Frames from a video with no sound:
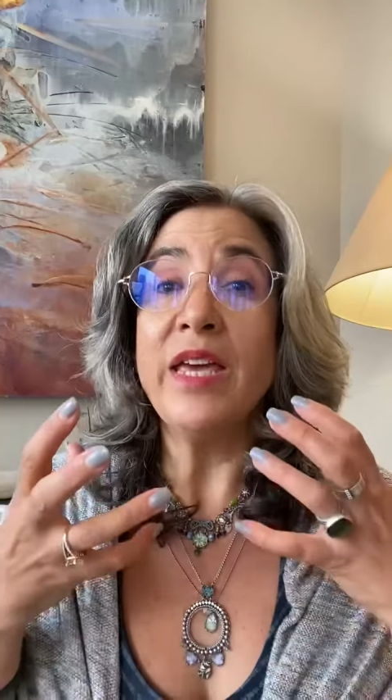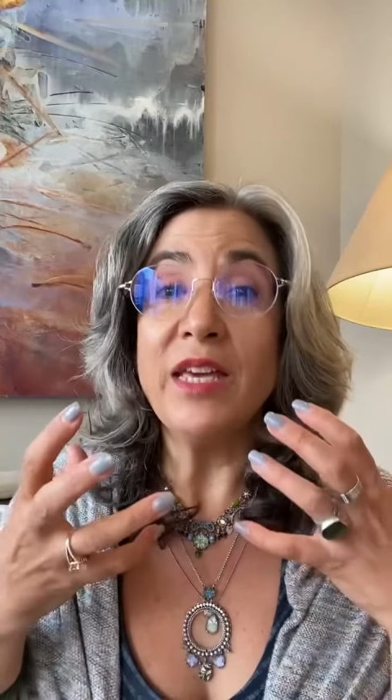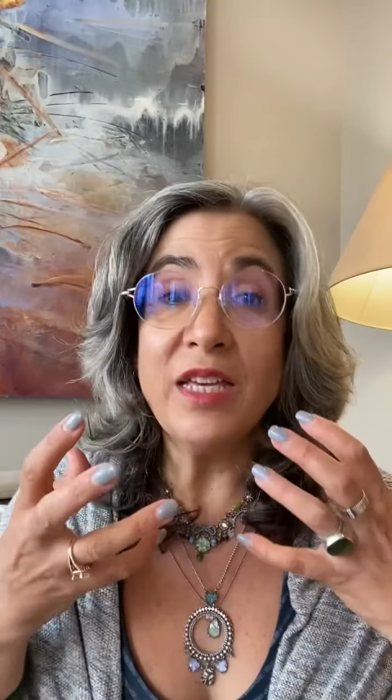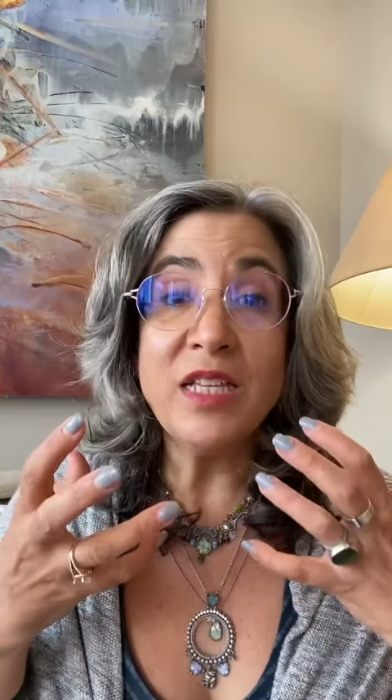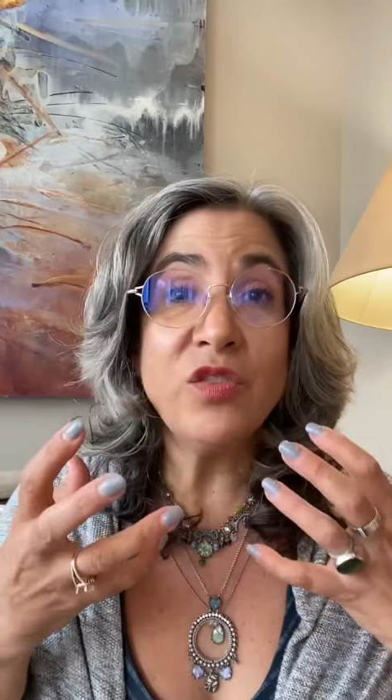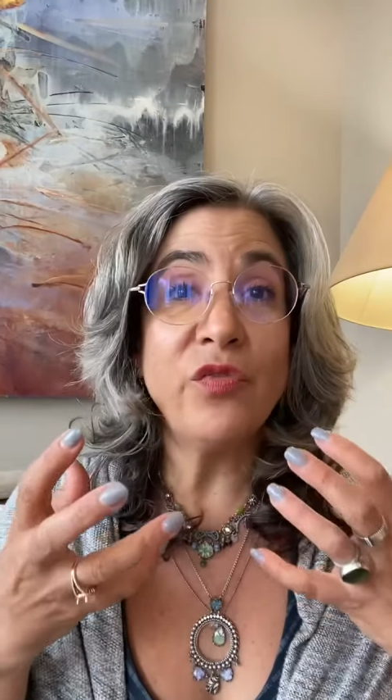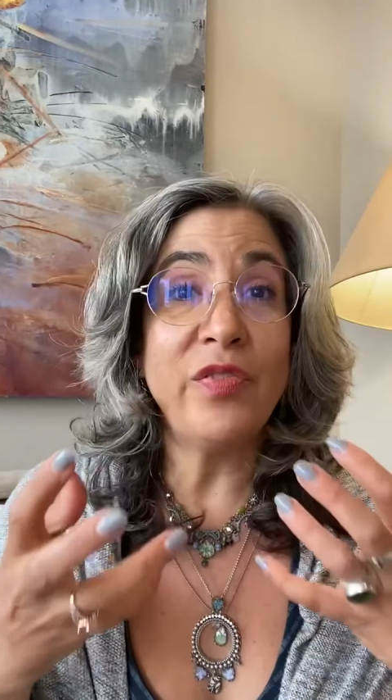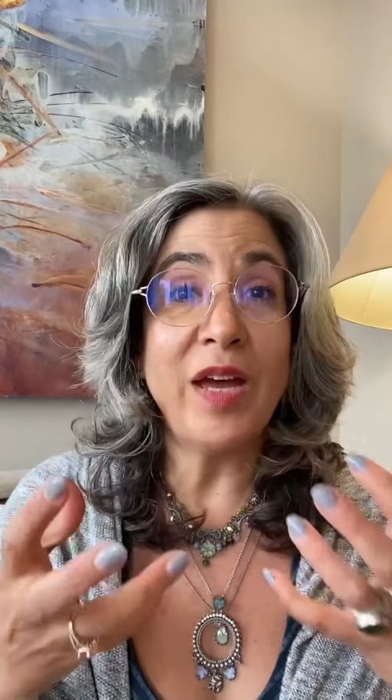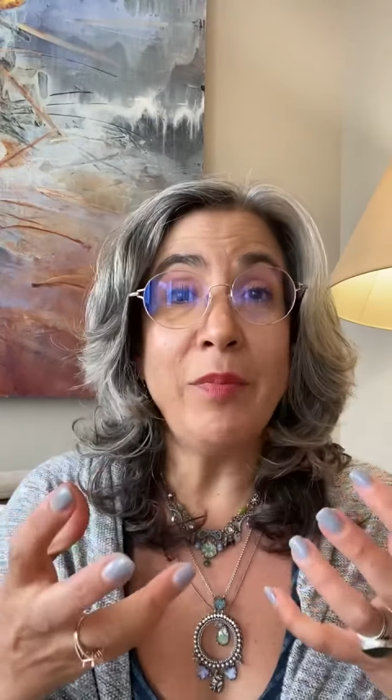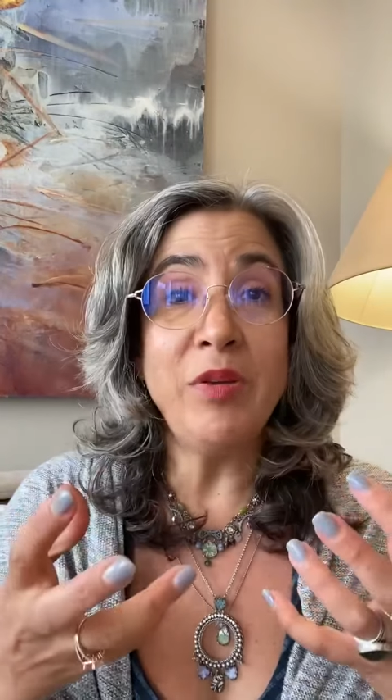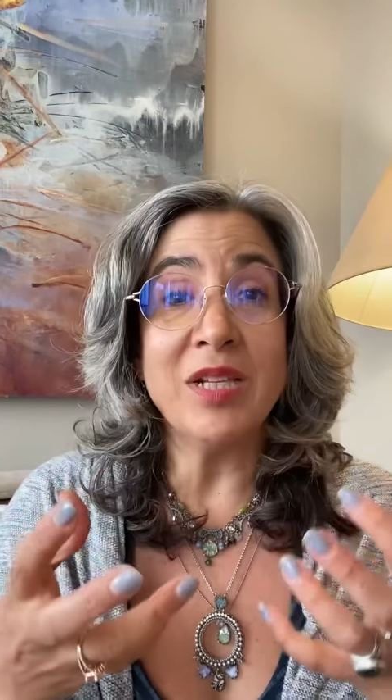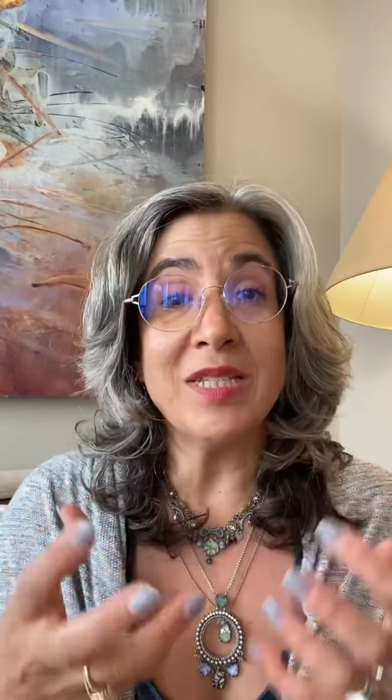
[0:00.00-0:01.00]
is
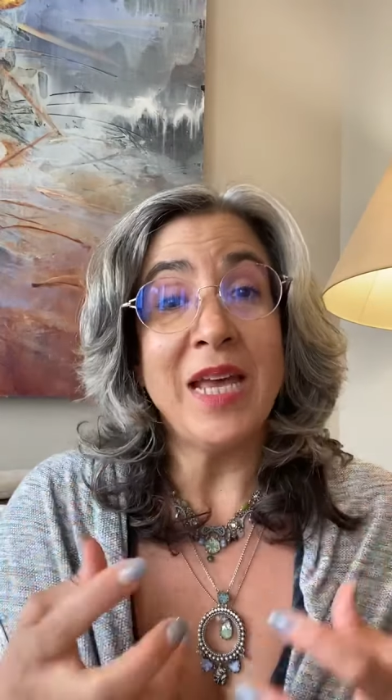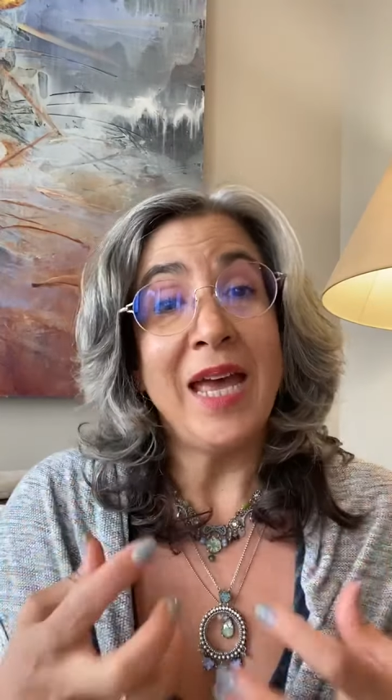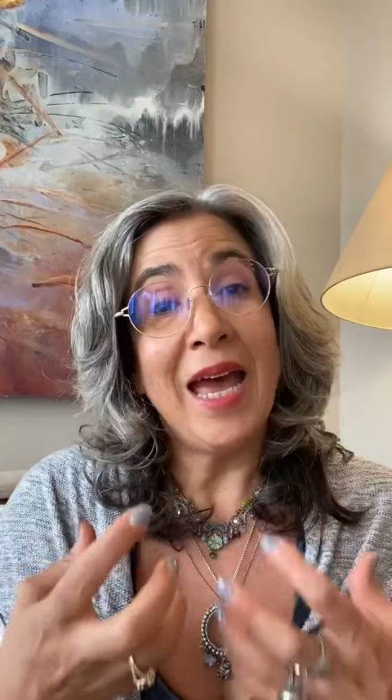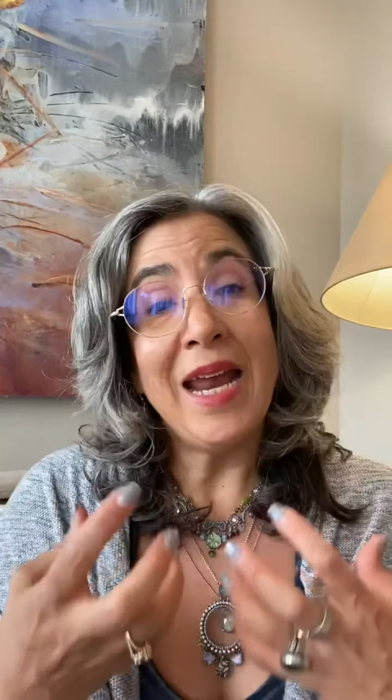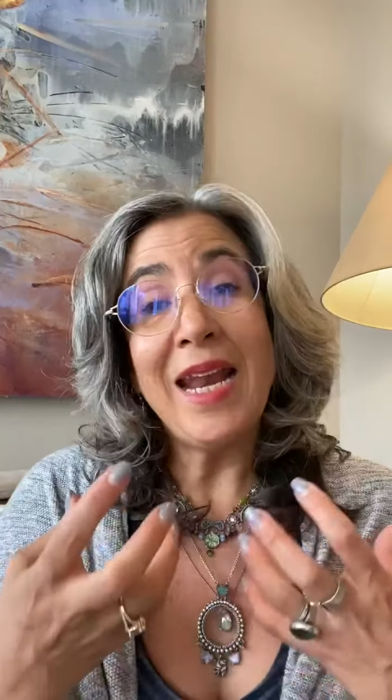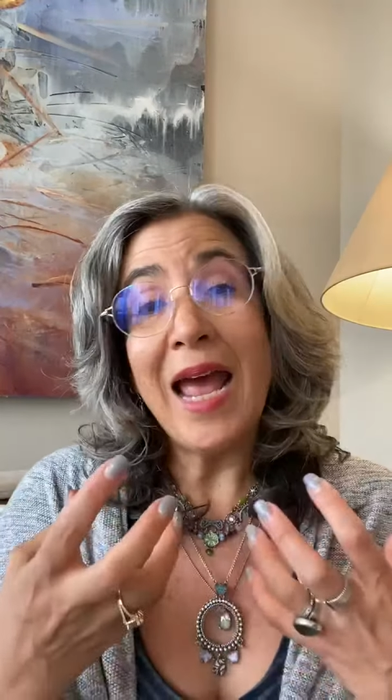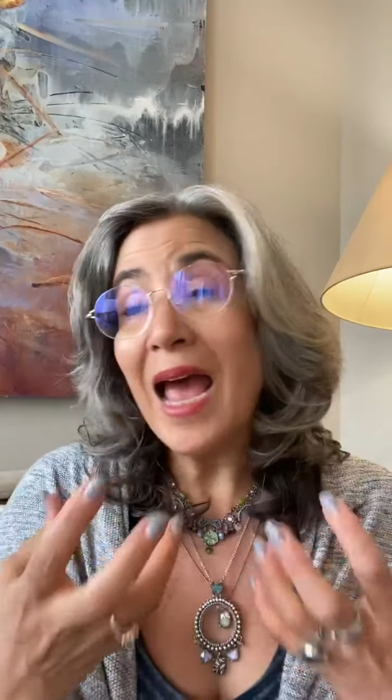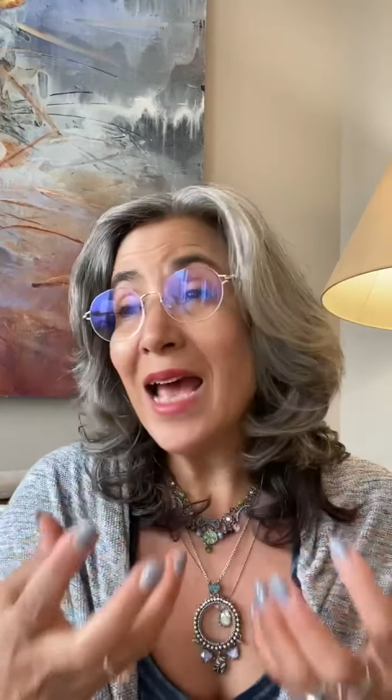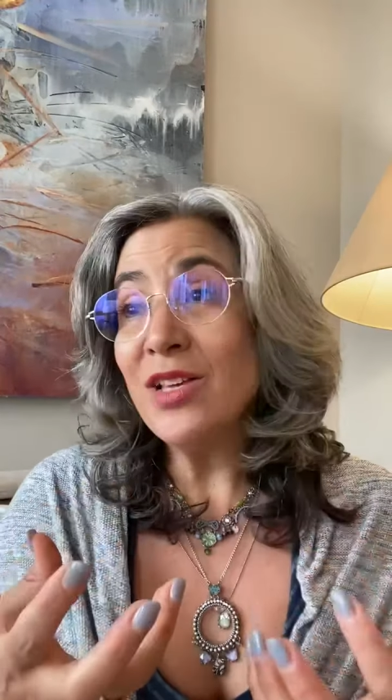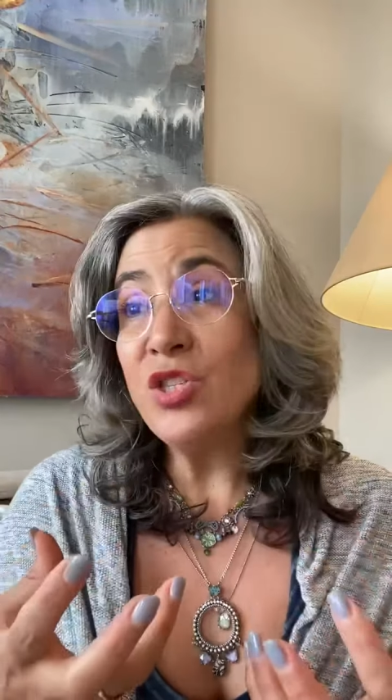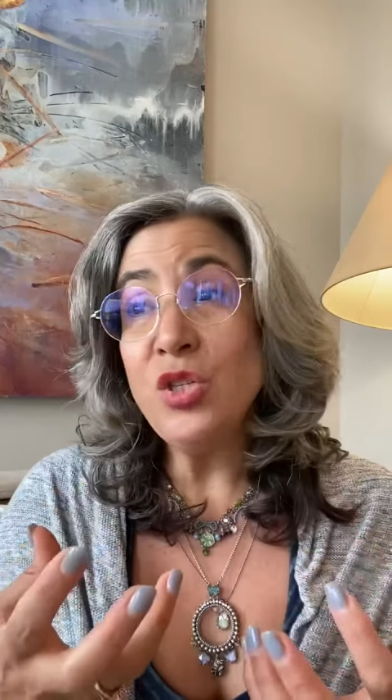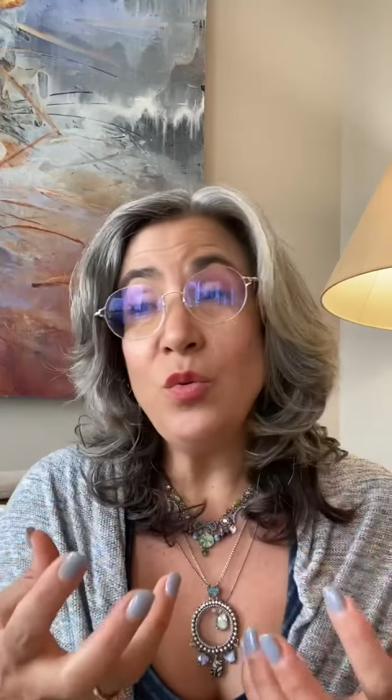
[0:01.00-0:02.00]
fabulous. And
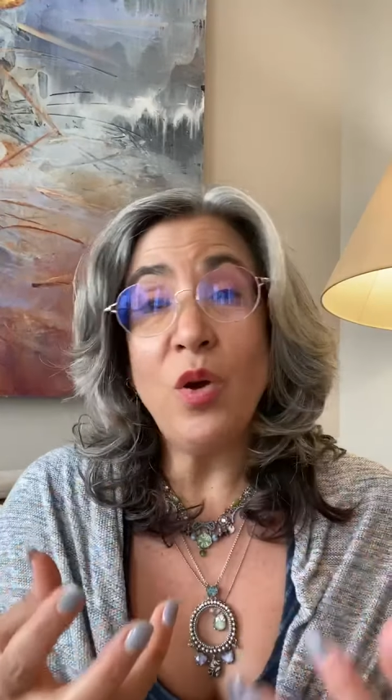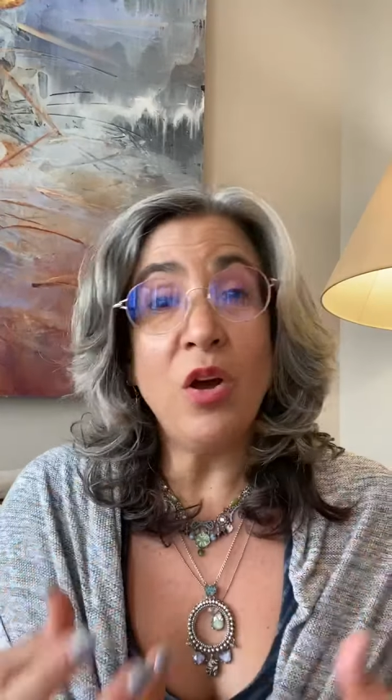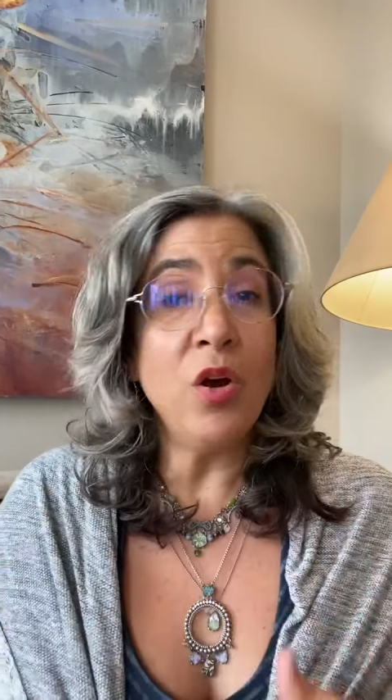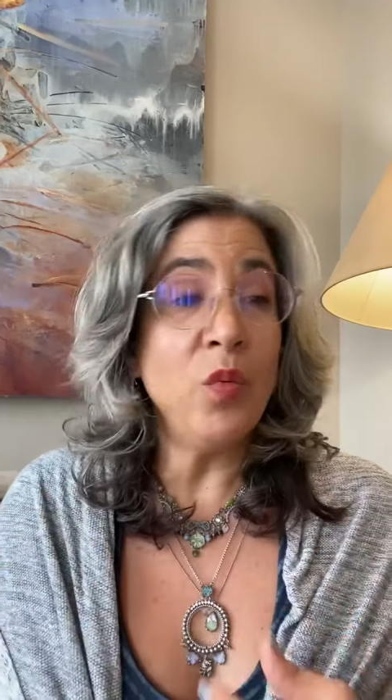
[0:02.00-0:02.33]
as you are